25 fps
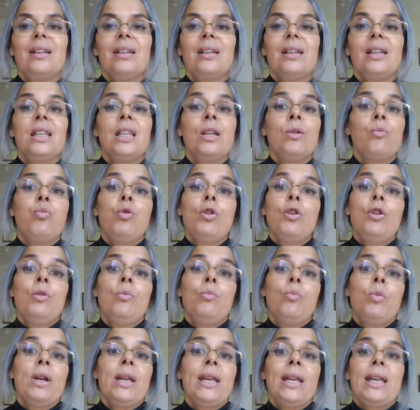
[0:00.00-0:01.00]
In the
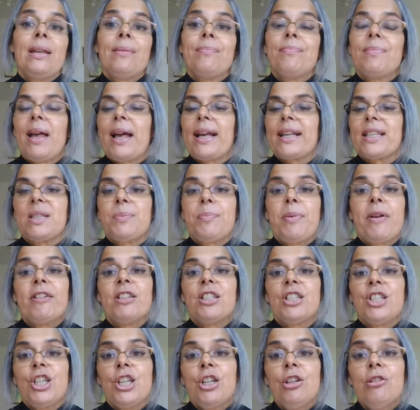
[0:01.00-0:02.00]
womb, we
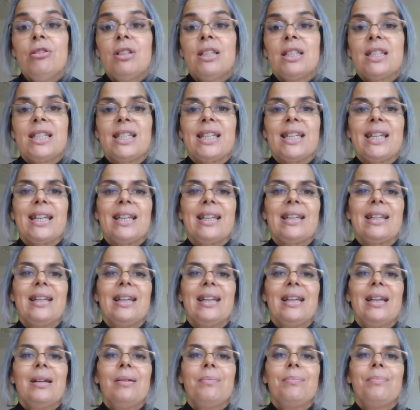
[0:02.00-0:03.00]
experience unity,
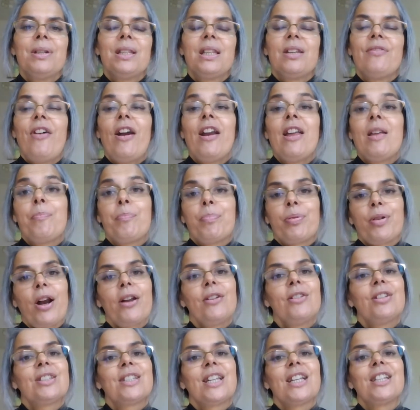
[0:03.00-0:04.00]
but the very
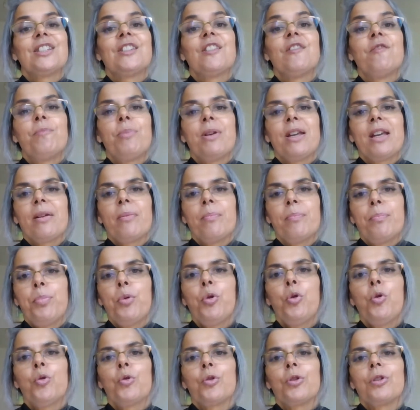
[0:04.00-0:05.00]
process of being
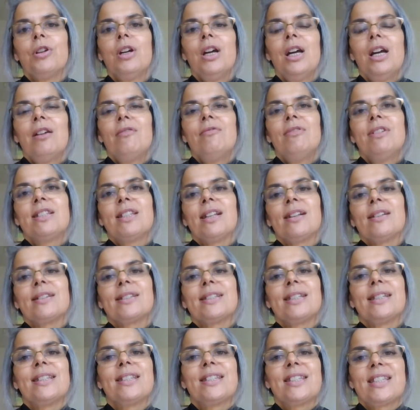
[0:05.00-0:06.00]
born
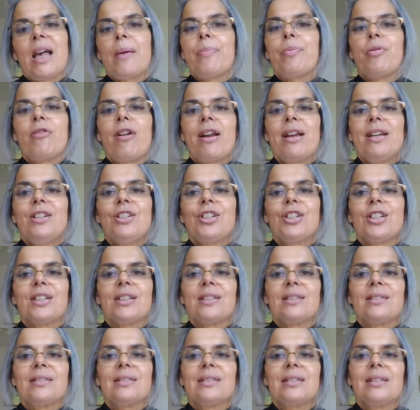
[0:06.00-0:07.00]
results in
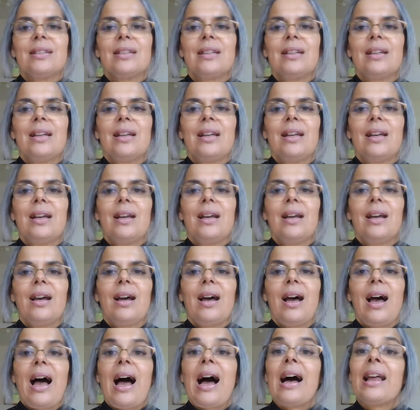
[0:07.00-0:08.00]
separation.
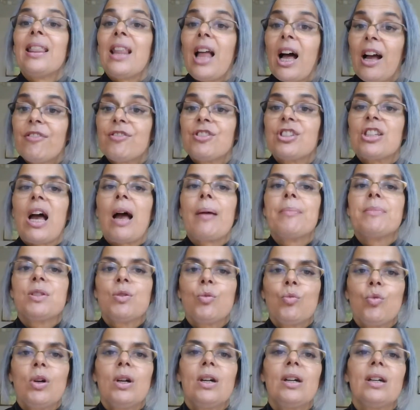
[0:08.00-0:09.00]
Our lifetime's
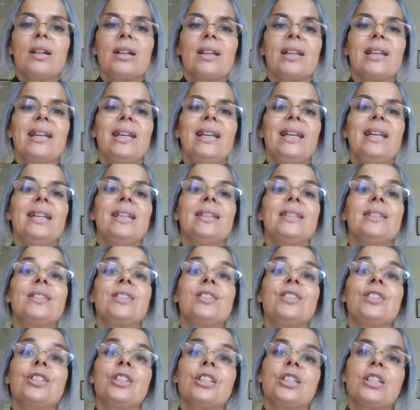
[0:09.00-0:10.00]
work is
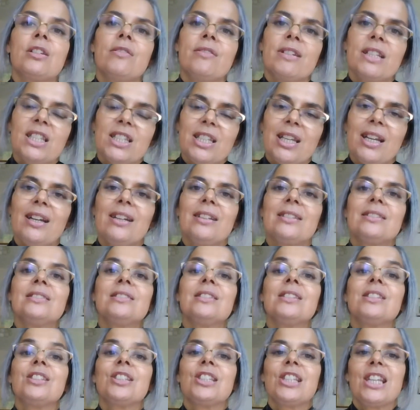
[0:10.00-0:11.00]
to
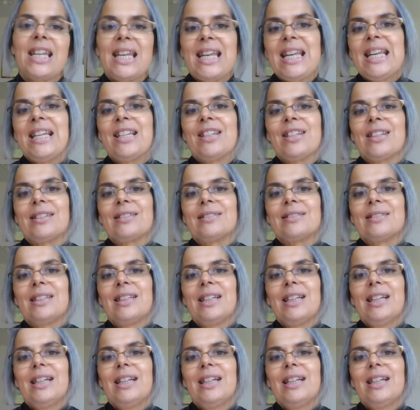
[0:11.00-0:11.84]
return to Eden,